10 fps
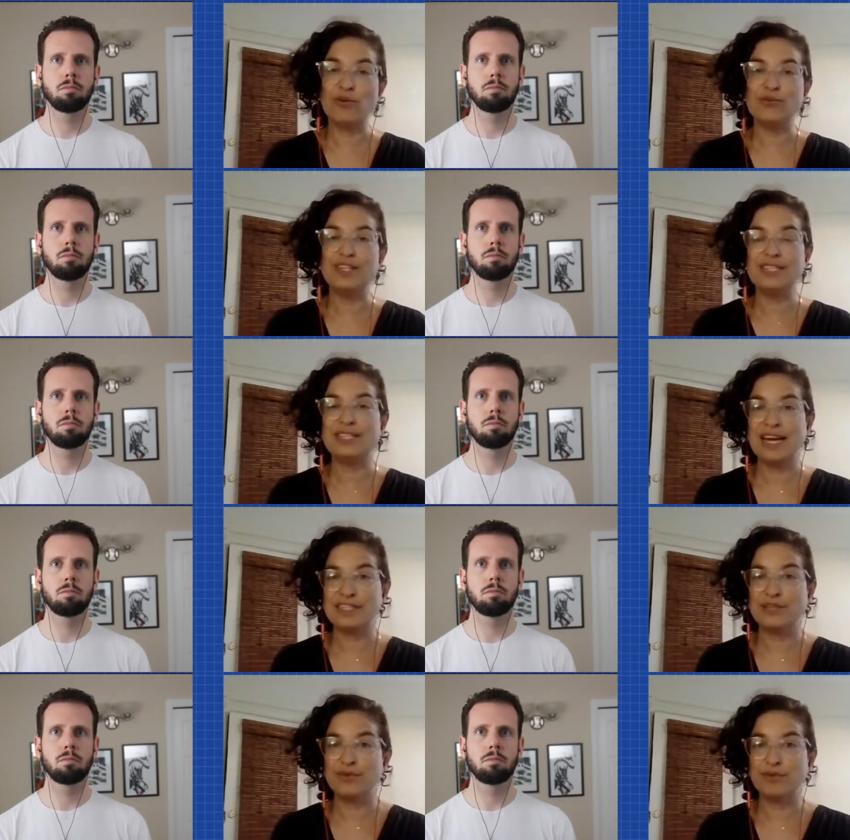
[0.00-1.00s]
Speaker 1: me?
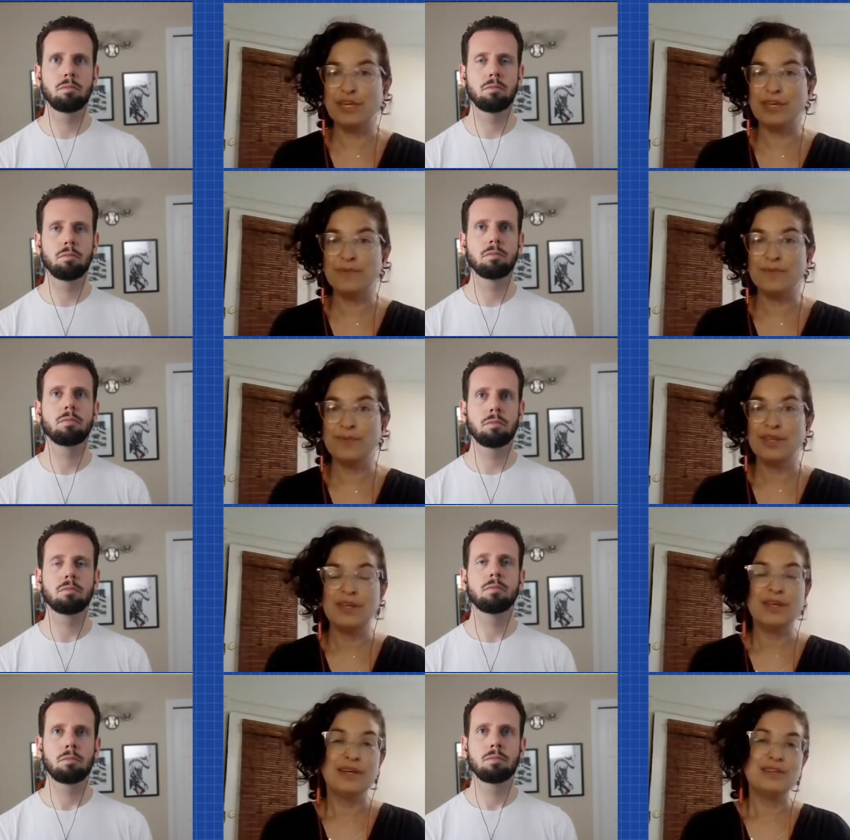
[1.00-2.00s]
I
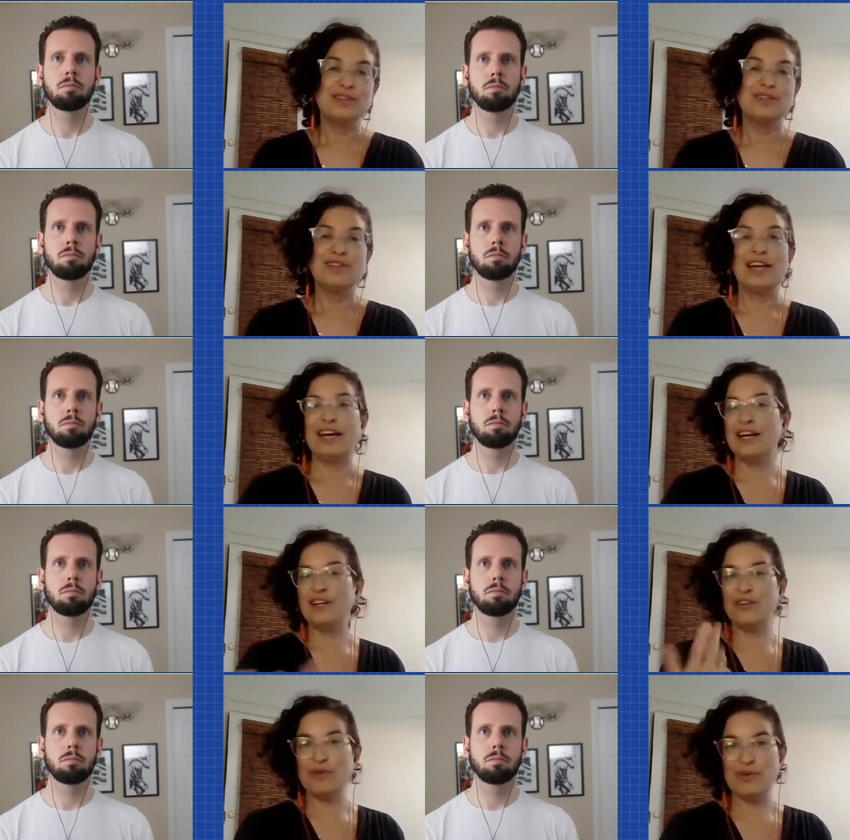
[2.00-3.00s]
don't know if you have
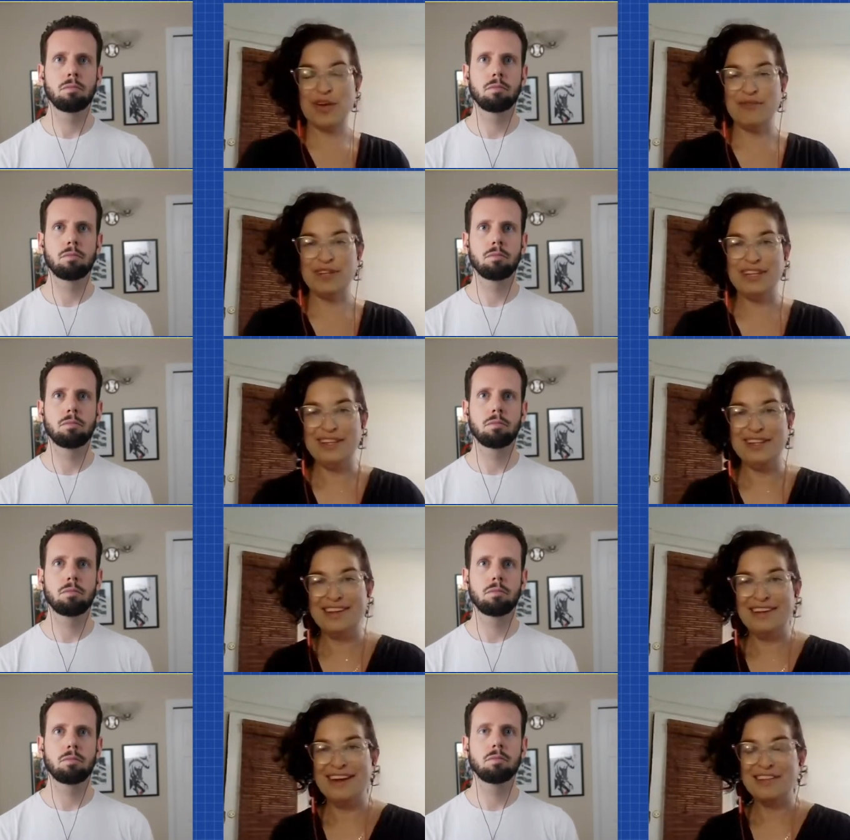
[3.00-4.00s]
any other ideas
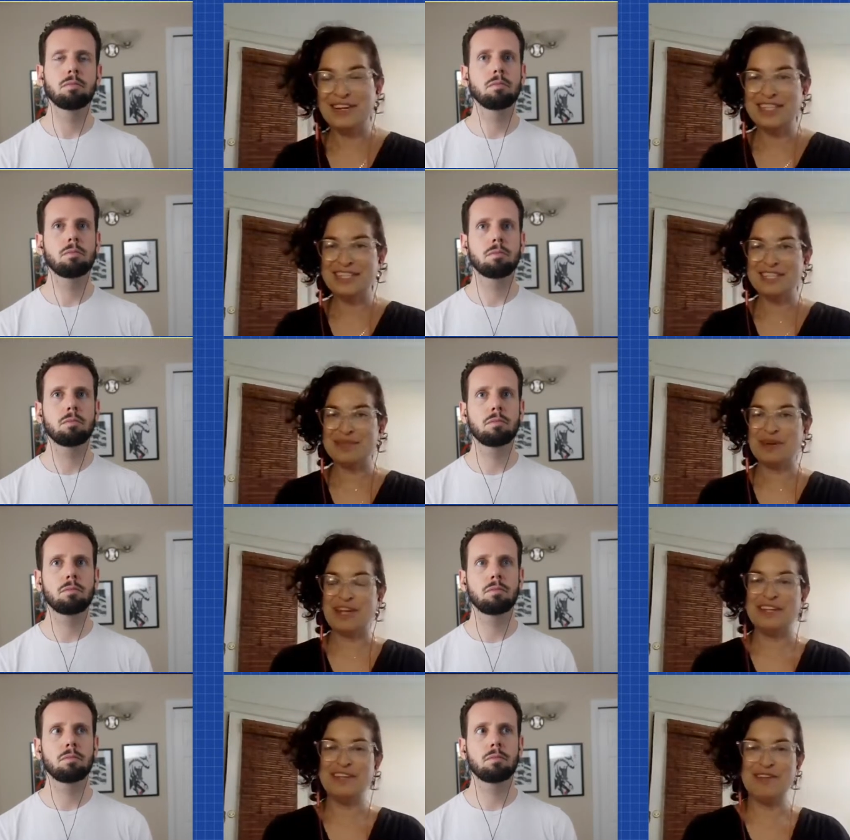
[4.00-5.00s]
about adding value
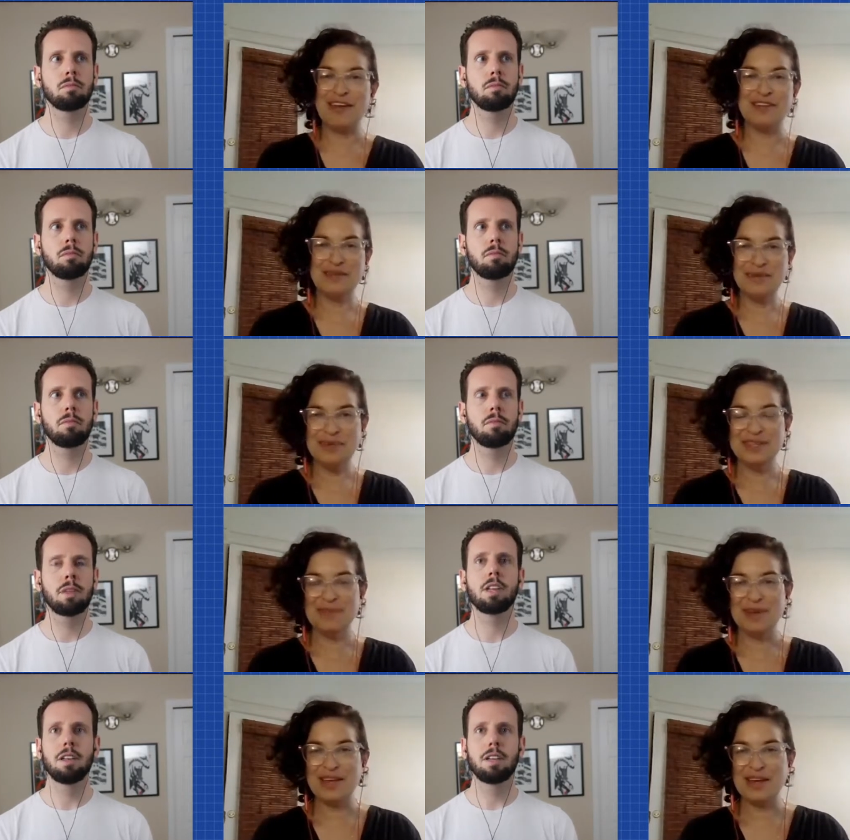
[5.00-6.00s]
that might come to mind.
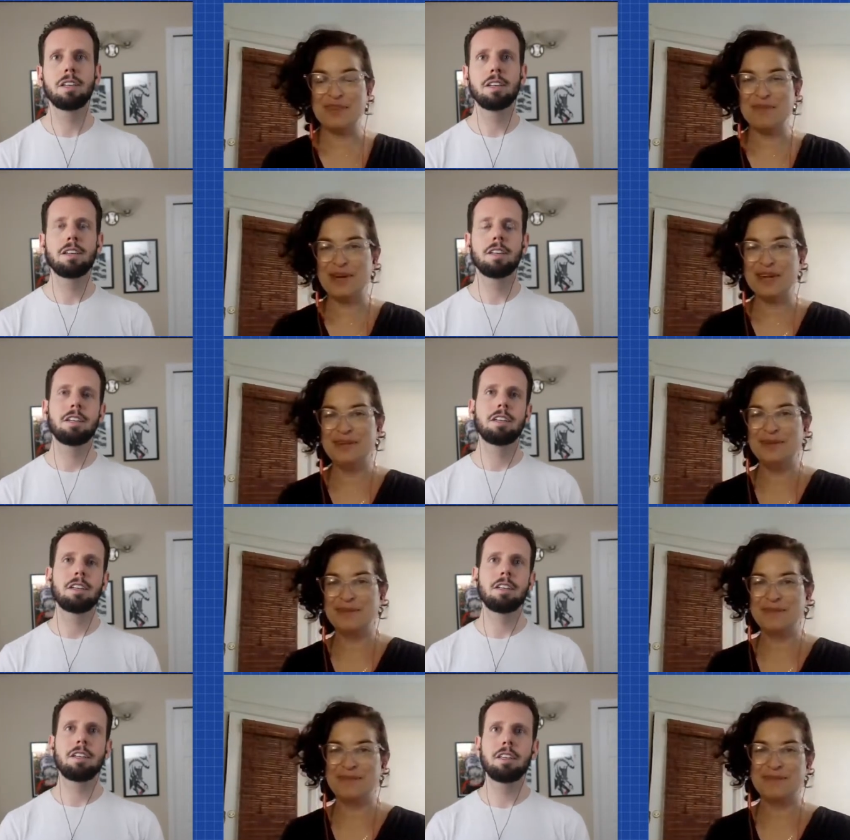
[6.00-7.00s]
Speaker 2: Yeah, I wanted to
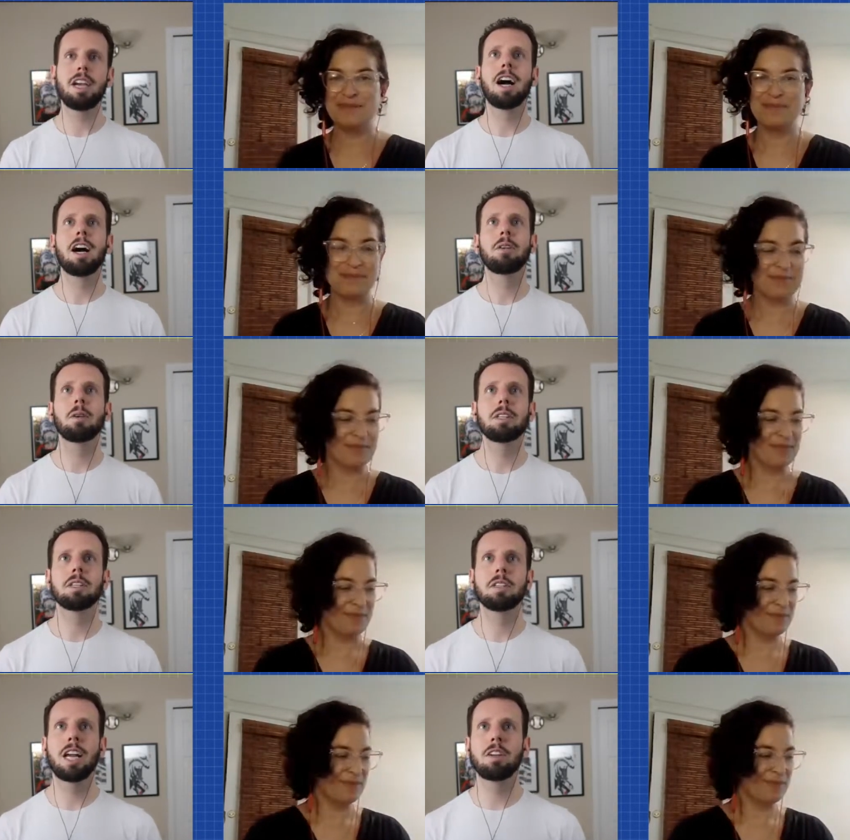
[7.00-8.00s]
look at it from the other
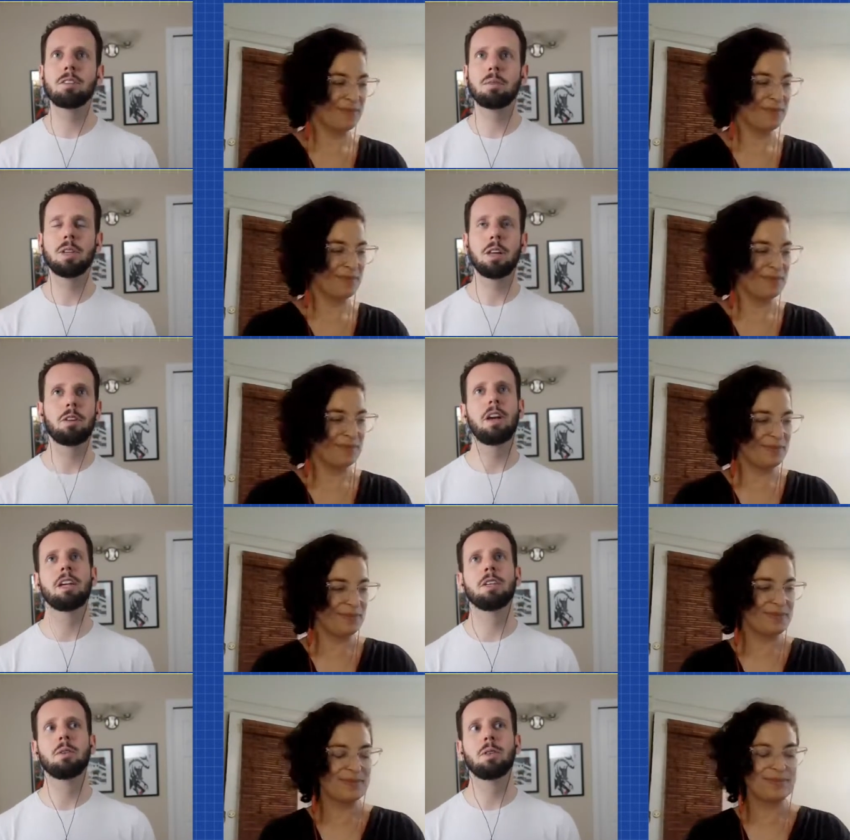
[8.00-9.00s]
angle, which is adding
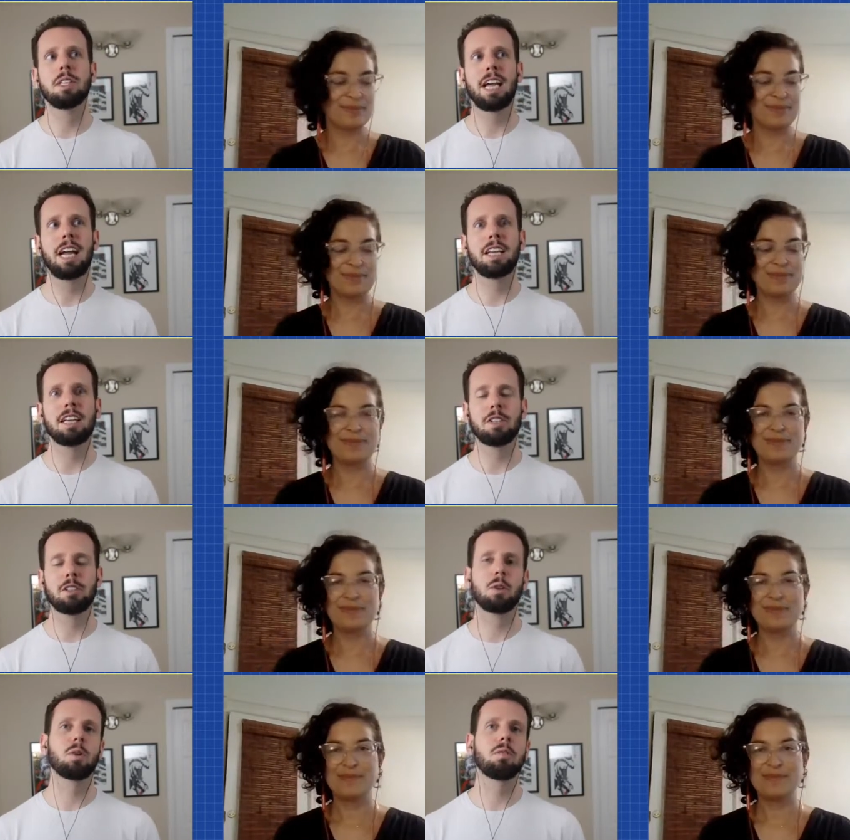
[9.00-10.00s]
internal value,
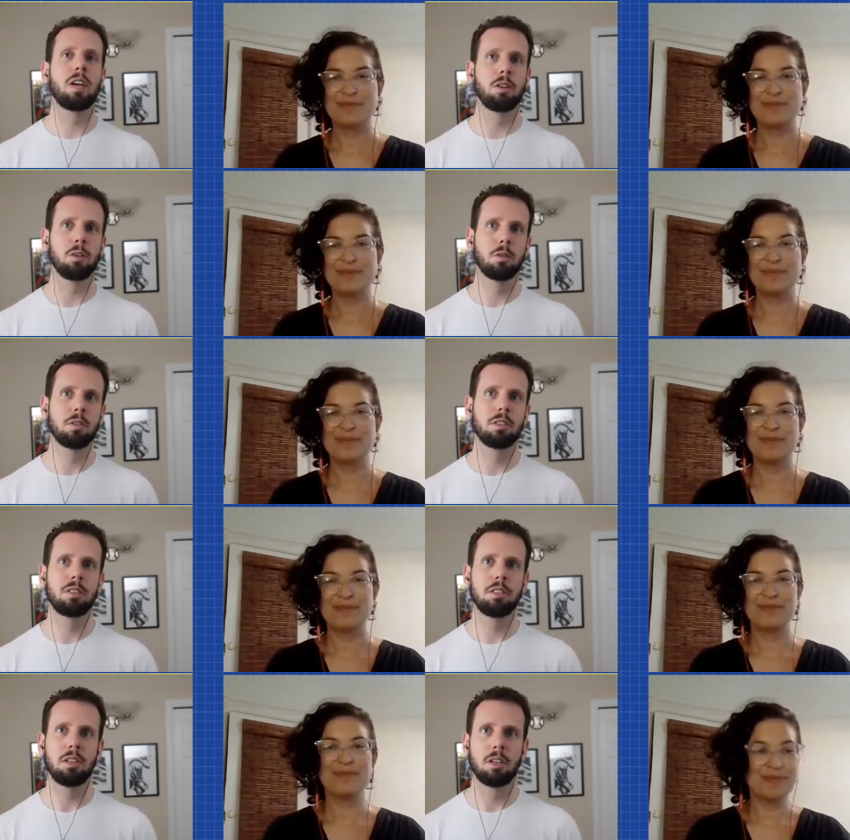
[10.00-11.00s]
you know, which
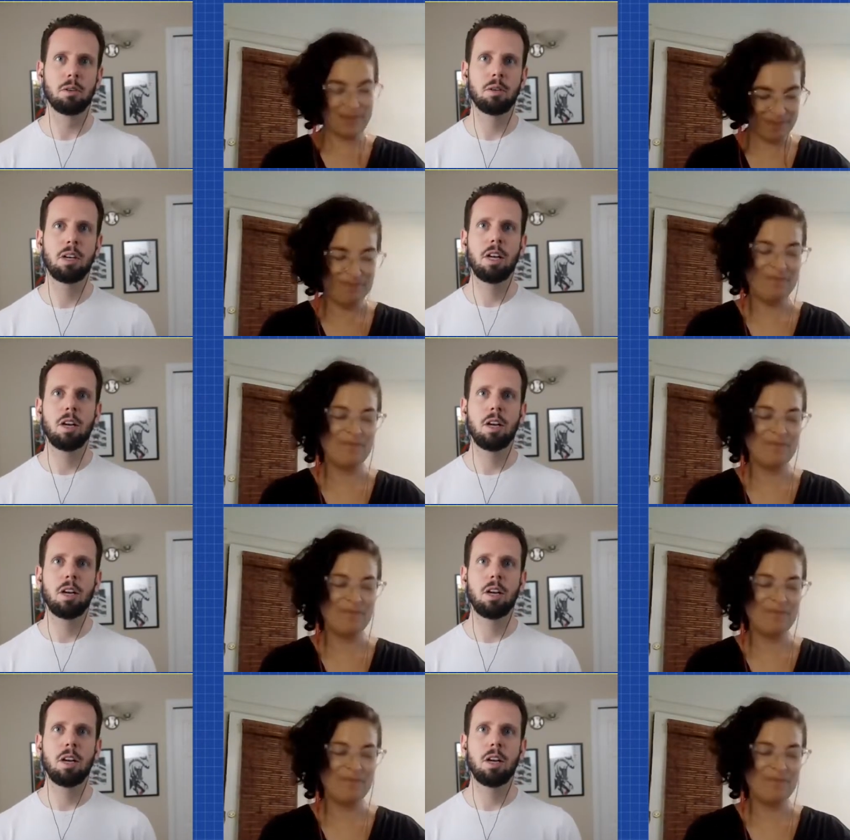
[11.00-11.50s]
I think is